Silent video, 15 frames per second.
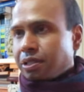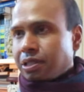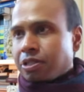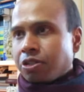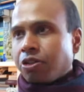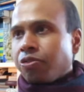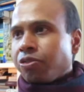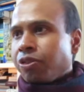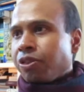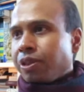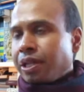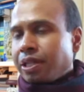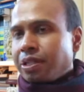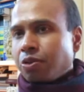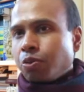It's got the
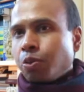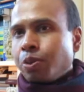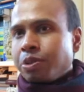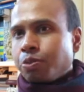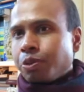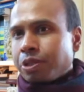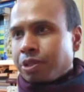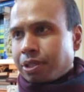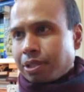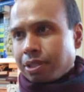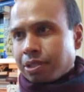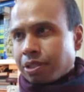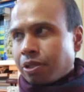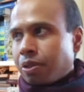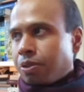thing it always wanted
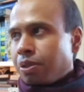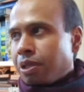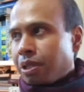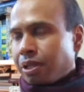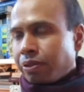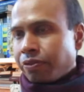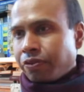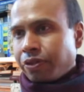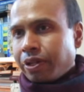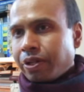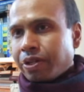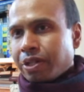its whole life.